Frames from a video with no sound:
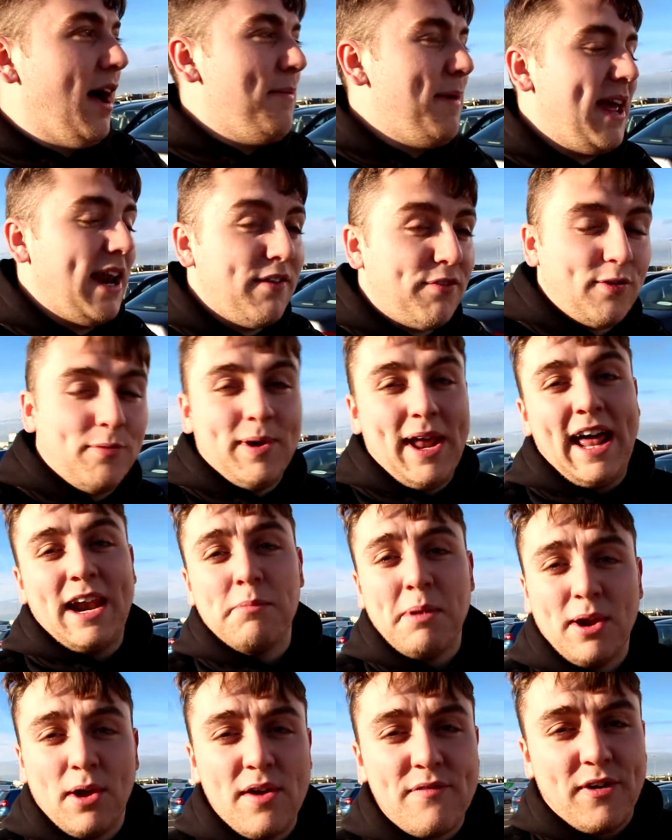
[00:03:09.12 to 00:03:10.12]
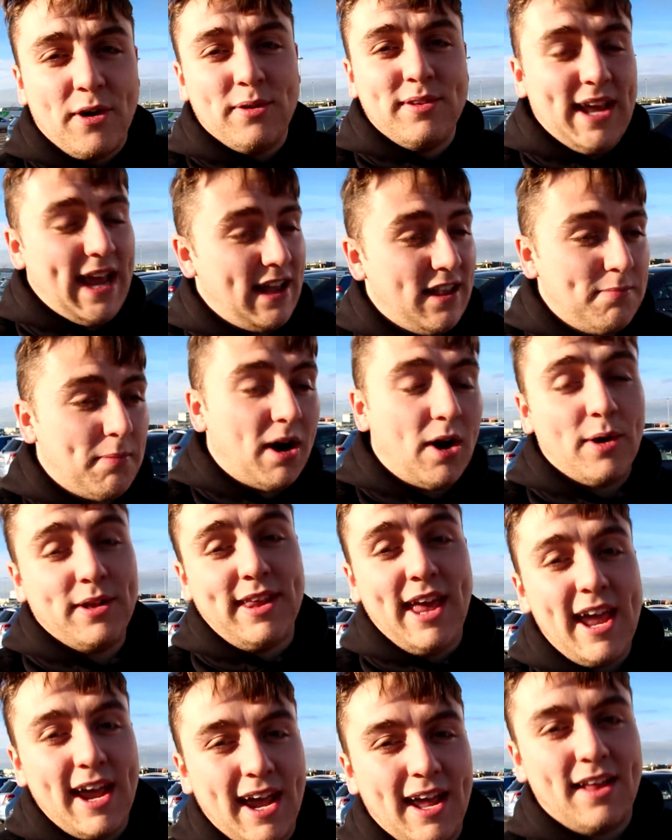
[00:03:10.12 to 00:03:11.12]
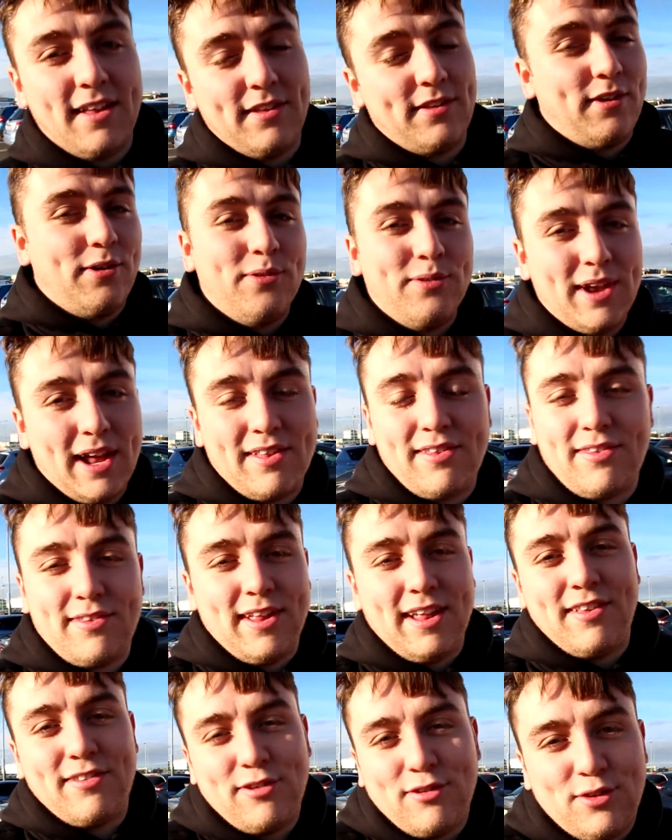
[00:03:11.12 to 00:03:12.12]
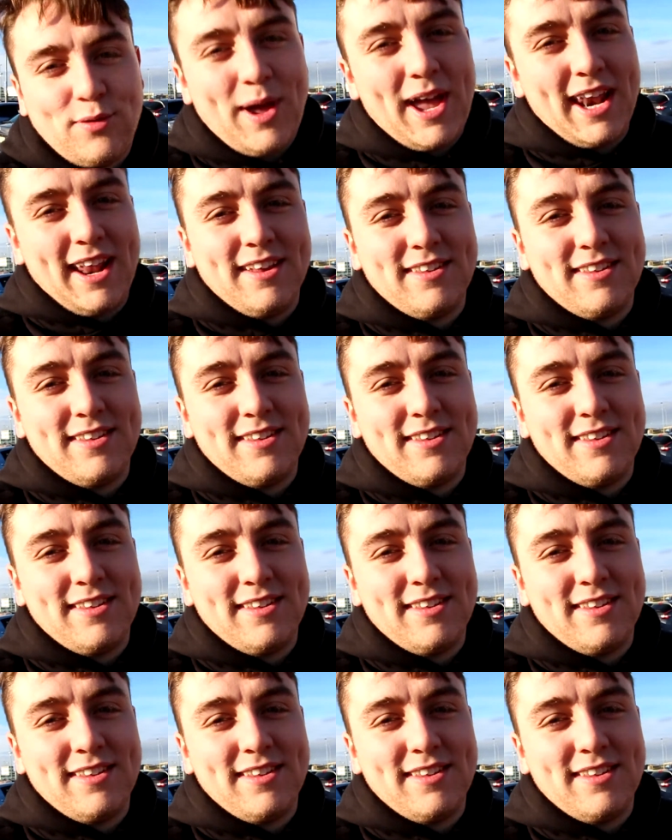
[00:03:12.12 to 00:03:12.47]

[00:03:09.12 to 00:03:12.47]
I mean, if someone hadn't been an iPhone 10 tomorrow, I'd take it. So that's just the way it